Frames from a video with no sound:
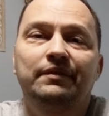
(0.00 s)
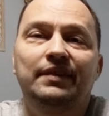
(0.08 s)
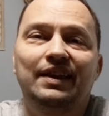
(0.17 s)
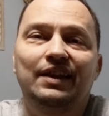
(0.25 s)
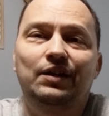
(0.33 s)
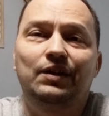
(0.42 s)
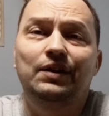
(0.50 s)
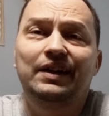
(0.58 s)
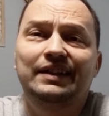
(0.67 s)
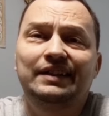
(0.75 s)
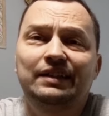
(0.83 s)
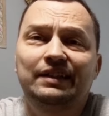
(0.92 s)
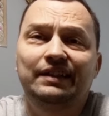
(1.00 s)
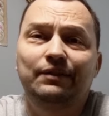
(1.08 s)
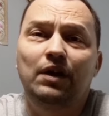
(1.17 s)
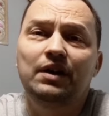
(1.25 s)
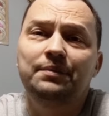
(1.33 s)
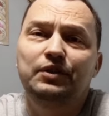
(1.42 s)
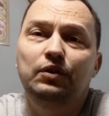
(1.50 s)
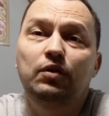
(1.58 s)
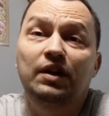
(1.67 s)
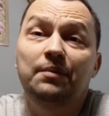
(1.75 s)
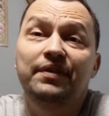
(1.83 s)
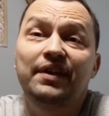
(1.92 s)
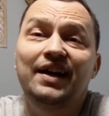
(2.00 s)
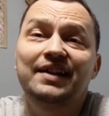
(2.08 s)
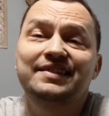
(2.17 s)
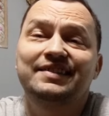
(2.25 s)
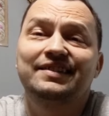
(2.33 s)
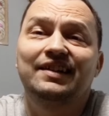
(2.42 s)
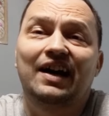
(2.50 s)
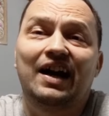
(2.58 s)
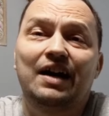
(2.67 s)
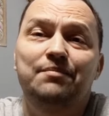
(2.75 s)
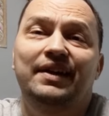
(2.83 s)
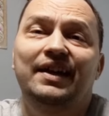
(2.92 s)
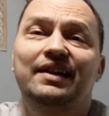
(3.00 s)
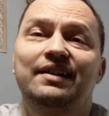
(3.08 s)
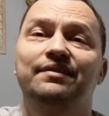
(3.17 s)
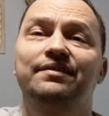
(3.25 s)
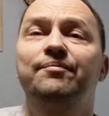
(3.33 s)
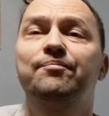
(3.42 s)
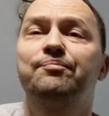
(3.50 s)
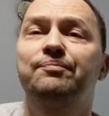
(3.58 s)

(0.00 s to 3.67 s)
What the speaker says: Hello, welcome to Aquarium Thoughts. I'm Dave.